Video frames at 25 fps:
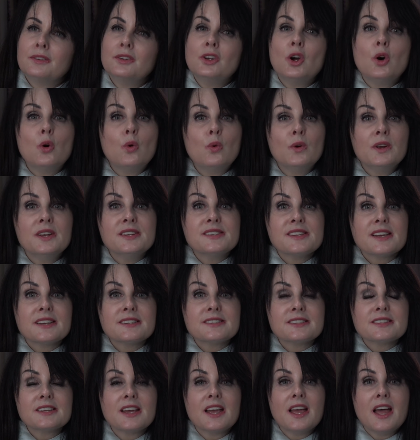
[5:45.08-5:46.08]
No, he
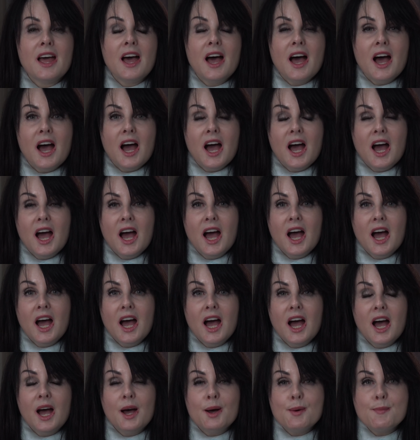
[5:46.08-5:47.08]
says.
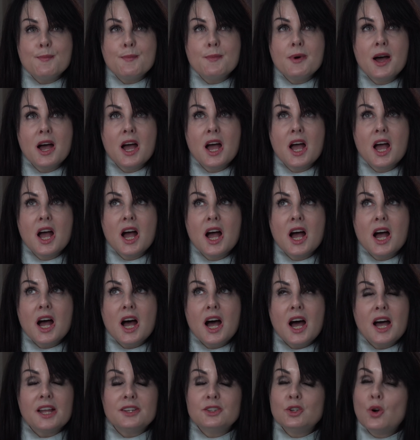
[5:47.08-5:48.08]
Um,
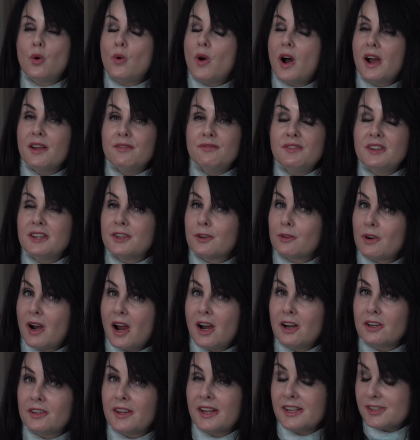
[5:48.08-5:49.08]
uh, no, I feel there
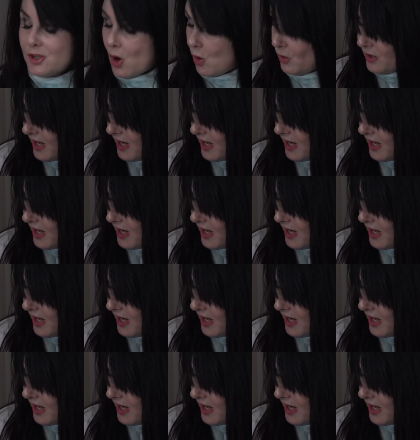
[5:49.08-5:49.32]
are things.